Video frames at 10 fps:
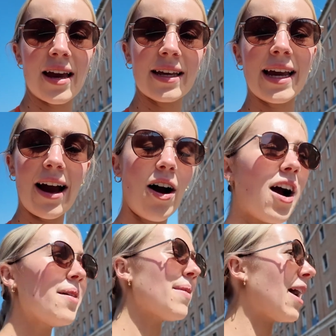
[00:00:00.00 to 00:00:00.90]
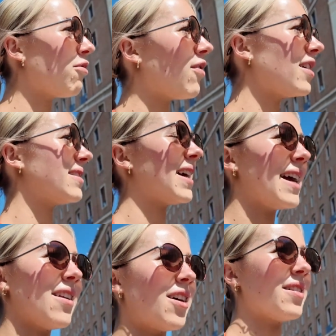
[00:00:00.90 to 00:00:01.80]
Yeah, I'm outright
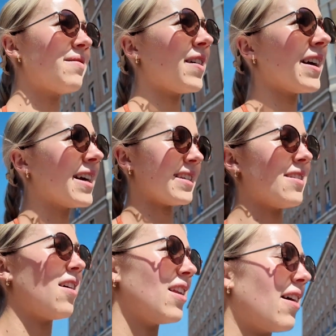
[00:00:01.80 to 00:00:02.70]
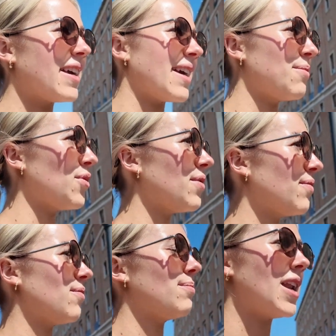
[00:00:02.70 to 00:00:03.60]
saying I like it more than
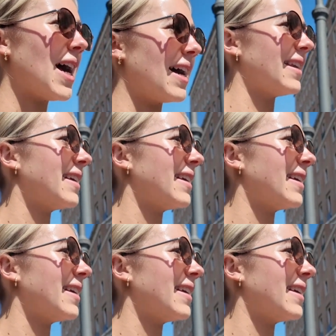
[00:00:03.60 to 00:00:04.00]
Milan.